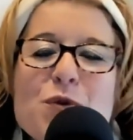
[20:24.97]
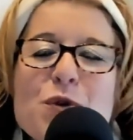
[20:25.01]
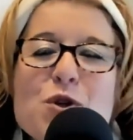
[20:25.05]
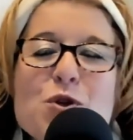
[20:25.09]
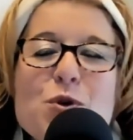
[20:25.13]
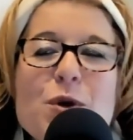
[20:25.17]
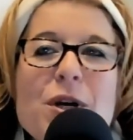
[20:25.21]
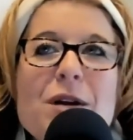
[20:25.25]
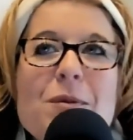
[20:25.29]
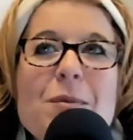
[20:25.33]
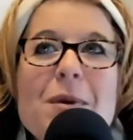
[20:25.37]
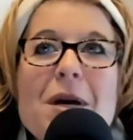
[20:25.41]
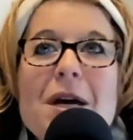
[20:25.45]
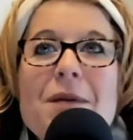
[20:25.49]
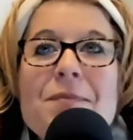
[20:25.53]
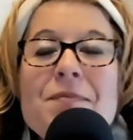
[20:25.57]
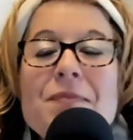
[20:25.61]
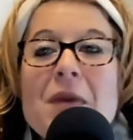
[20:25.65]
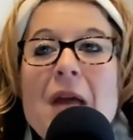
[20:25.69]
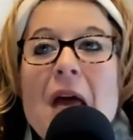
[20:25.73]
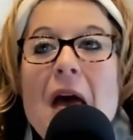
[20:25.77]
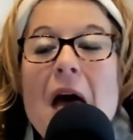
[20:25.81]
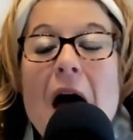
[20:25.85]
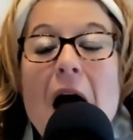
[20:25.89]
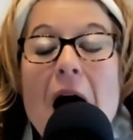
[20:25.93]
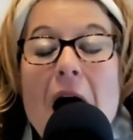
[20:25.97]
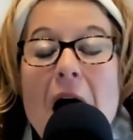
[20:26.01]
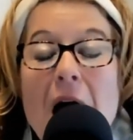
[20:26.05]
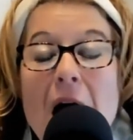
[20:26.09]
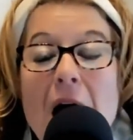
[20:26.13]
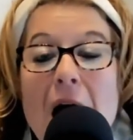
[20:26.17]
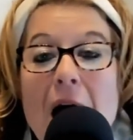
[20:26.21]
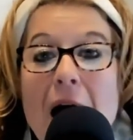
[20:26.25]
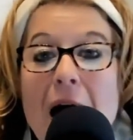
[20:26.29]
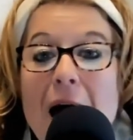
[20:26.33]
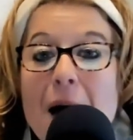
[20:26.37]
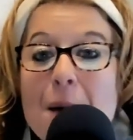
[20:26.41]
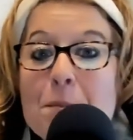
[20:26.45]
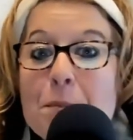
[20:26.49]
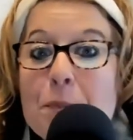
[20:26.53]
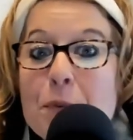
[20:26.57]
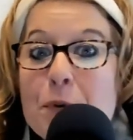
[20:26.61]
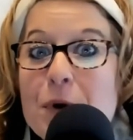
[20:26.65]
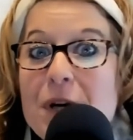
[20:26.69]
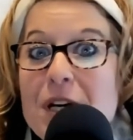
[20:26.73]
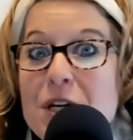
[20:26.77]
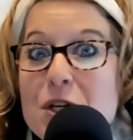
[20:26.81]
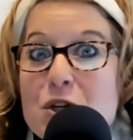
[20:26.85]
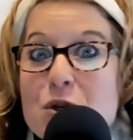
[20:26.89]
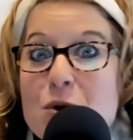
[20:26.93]
I'm pretty sure next week
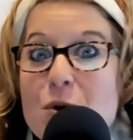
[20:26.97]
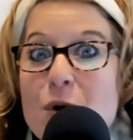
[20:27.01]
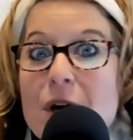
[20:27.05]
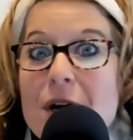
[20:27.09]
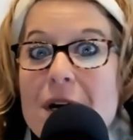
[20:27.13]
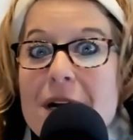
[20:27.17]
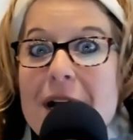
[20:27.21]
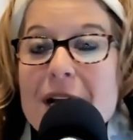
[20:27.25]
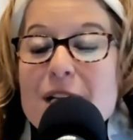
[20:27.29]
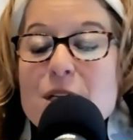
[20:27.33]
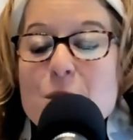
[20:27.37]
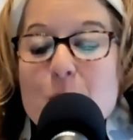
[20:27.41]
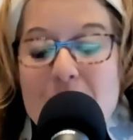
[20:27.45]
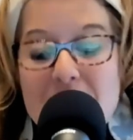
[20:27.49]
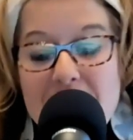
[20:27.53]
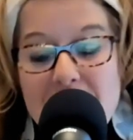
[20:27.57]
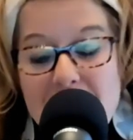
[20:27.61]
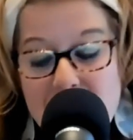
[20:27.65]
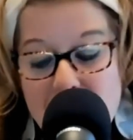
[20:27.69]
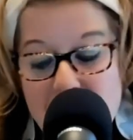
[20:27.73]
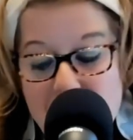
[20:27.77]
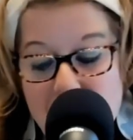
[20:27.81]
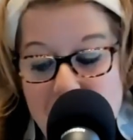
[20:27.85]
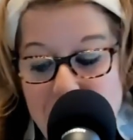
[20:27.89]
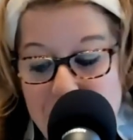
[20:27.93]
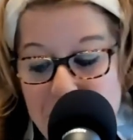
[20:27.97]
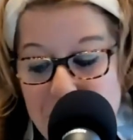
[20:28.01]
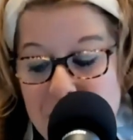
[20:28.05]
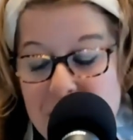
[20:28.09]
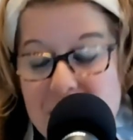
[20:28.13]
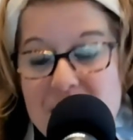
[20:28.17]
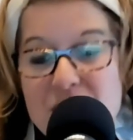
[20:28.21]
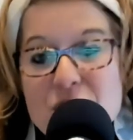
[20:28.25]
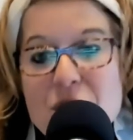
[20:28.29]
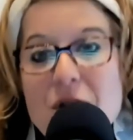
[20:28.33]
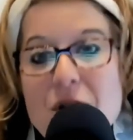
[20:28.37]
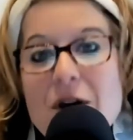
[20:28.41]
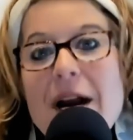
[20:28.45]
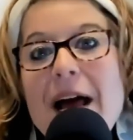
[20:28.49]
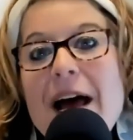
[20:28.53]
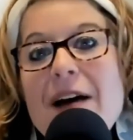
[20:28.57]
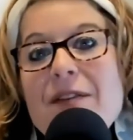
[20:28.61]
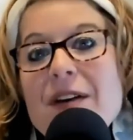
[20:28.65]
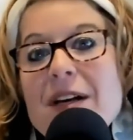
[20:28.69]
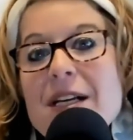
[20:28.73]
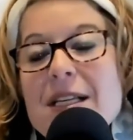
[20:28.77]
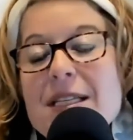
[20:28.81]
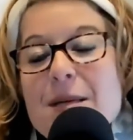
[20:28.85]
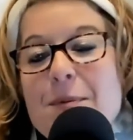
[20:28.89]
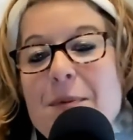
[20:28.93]
I'm going to start having some guests
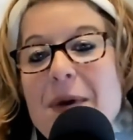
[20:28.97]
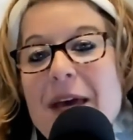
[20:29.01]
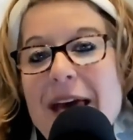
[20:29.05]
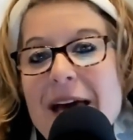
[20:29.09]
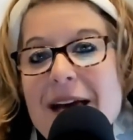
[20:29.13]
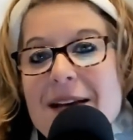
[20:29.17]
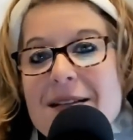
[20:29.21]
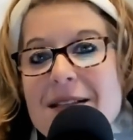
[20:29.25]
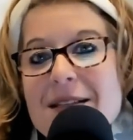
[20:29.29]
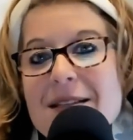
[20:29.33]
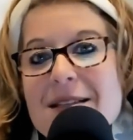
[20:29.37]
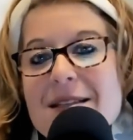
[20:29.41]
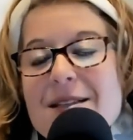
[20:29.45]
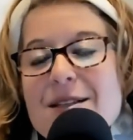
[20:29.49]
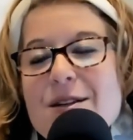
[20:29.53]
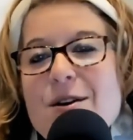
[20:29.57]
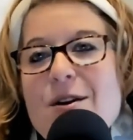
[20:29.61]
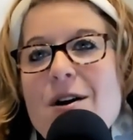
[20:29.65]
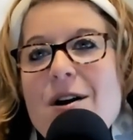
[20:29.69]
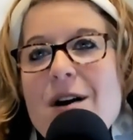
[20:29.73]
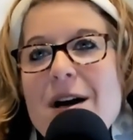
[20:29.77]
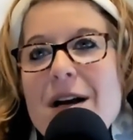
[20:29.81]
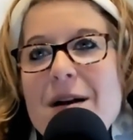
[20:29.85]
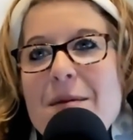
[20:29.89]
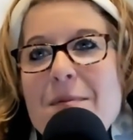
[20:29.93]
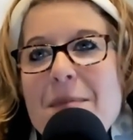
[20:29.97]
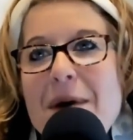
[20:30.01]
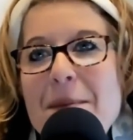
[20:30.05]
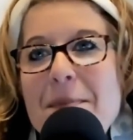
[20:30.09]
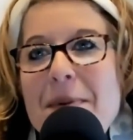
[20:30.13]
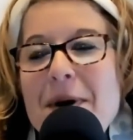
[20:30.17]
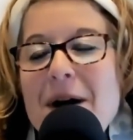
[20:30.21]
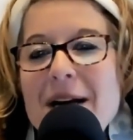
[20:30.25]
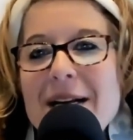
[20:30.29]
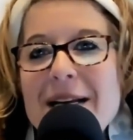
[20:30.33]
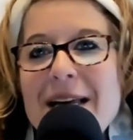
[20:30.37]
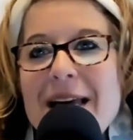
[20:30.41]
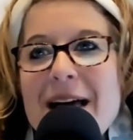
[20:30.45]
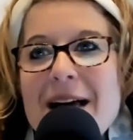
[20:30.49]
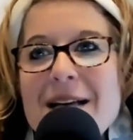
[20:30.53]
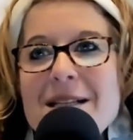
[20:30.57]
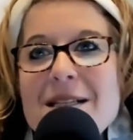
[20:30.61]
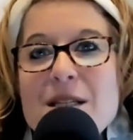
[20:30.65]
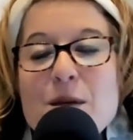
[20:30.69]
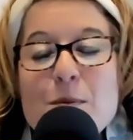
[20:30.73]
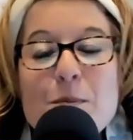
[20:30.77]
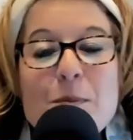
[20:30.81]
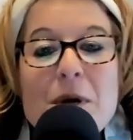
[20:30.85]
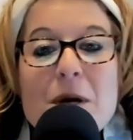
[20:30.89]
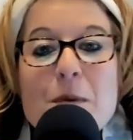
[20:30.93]
on my podcast, some people that
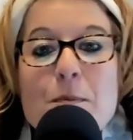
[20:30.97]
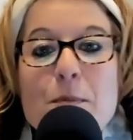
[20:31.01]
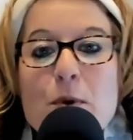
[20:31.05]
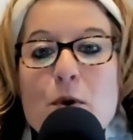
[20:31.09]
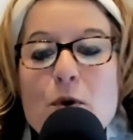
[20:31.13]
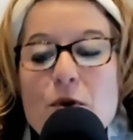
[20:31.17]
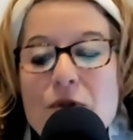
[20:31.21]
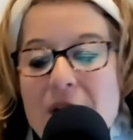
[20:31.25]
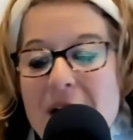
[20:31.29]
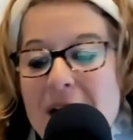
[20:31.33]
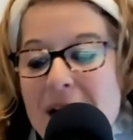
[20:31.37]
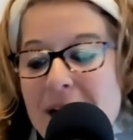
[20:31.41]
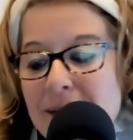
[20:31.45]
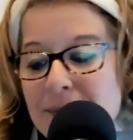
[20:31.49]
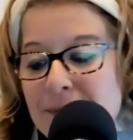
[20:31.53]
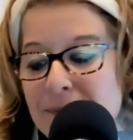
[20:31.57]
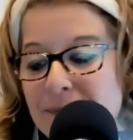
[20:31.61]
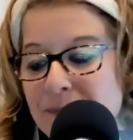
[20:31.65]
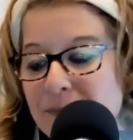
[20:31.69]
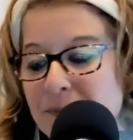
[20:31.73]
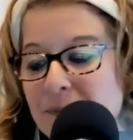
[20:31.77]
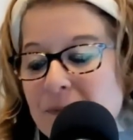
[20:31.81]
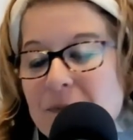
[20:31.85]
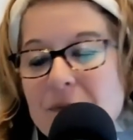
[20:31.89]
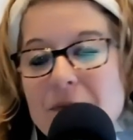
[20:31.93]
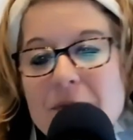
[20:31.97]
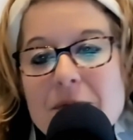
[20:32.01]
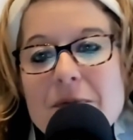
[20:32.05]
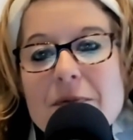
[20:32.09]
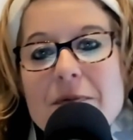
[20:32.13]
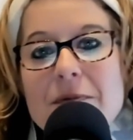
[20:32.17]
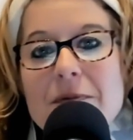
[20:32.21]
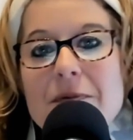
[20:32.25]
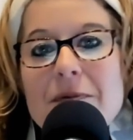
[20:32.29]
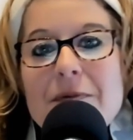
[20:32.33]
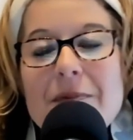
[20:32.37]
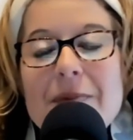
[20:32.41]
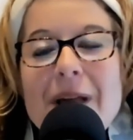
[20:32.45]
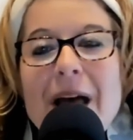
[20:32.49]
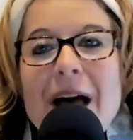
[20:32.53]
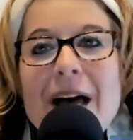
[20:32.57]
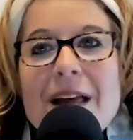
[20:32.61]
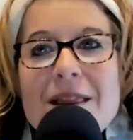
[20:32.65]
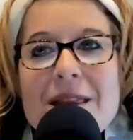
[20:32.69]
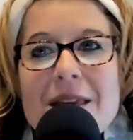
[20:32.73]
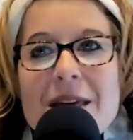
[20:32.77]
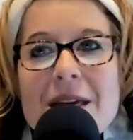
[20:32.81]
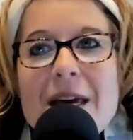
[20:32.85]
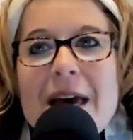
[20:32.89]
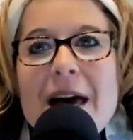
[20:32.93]
I think have awesome
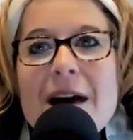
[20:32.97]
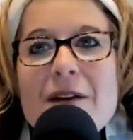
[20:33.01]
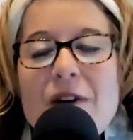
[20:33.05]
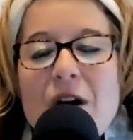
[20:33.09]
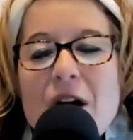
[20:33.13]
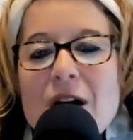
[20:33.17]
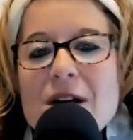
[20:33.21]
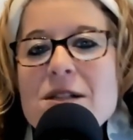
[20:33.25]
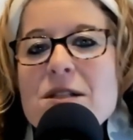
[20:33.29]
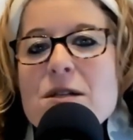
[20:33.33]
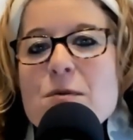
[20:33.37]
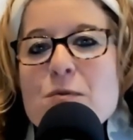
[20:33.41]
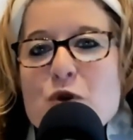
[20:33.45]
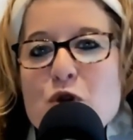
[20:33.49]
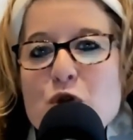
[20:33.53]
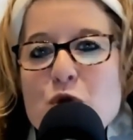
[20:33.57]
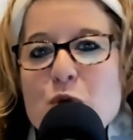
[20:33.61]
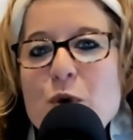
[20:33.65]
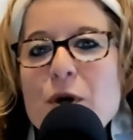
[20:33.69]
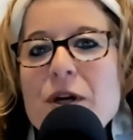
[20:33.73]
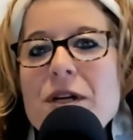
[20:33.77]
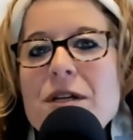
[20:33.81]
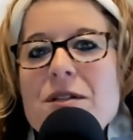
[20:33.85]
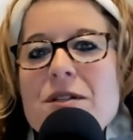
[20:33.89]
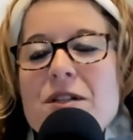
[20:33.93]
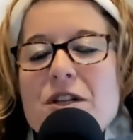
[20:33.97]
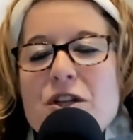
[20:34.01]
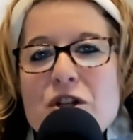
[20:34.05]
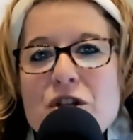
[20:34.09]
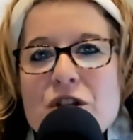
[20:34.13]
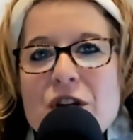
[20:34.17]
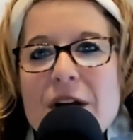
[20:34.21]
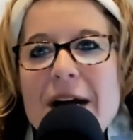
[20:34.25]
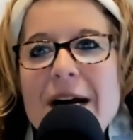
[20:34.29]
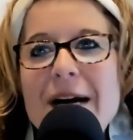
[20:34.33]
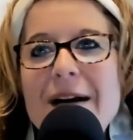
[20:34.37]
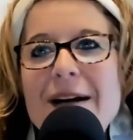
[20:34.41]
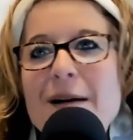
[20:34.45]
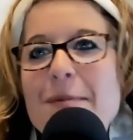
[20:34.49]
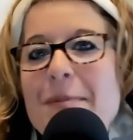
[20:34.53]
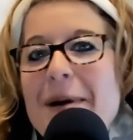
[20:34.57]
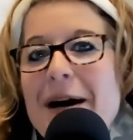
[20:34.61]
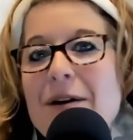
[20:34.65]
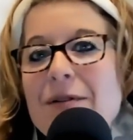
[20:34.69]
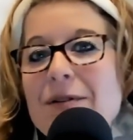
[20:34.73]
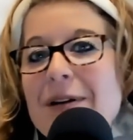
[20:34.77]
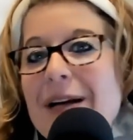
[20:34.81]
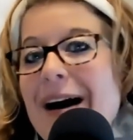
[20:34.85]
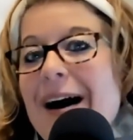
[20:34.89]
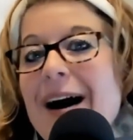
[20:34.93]
stories to share about God working in
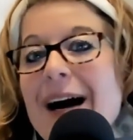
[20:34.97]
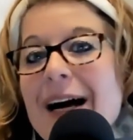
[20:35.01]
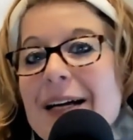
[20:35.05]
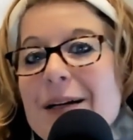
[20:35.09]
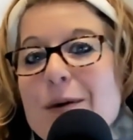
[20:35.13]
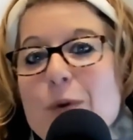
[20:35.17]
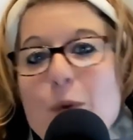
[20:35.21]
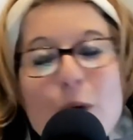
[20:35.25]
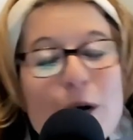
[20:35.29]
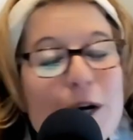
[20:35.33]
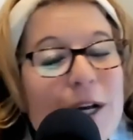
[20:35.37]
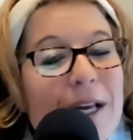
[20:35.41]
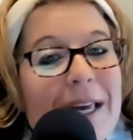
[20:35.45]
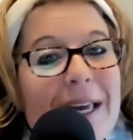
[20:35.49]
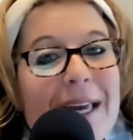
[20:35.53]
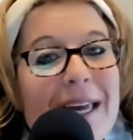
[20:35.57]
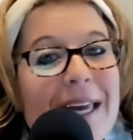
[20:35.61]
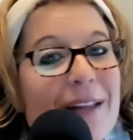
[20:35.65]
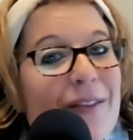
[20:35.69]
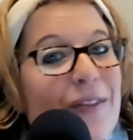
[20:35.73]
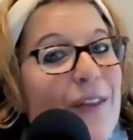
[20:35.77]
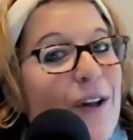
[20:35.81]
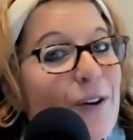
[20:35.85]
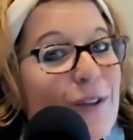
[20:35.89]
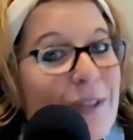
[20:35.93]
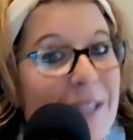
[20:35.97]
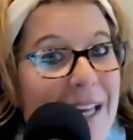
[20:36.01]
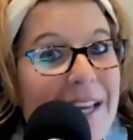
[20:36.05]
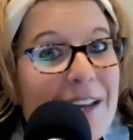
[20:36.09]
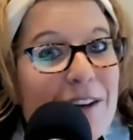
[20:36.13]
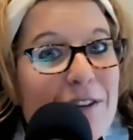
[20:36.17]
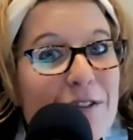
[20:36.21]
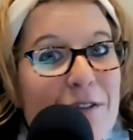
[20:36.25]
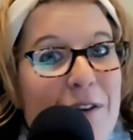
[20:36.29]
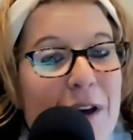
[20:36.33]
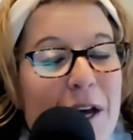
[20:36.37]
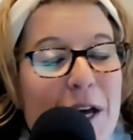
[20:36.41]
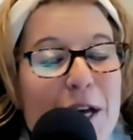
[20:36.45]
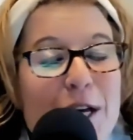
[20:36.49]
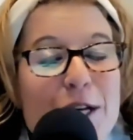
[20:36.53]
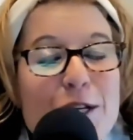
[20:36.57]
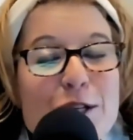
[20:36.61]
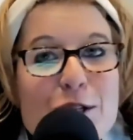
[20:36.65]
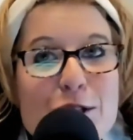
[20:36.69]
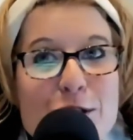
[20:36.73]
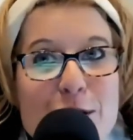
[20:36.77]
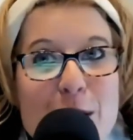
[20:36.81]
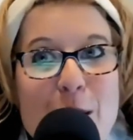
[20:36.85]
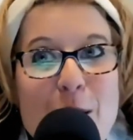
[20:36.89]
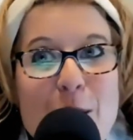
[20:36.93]
their life. So
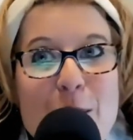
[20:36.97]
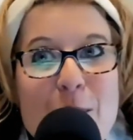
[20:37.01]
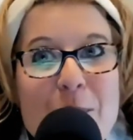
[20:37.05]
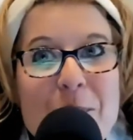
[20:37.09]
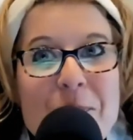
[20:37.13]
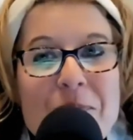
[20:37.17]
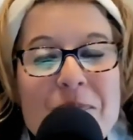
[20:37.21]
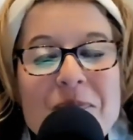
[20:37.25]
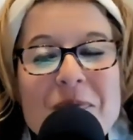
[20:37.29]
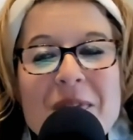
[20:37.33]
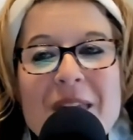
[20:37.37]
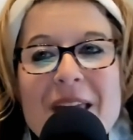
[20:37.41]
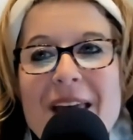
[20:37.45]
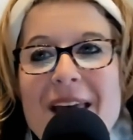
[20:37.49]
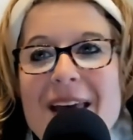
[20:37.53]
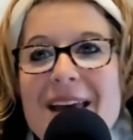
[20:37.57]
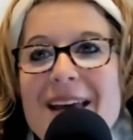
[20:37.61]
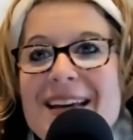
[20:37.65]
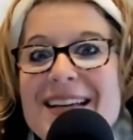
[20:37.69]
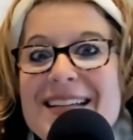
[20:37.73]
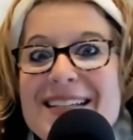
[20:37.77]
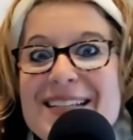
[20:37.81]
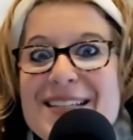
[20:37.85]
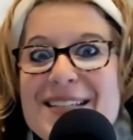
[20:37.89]
stay tuned for that.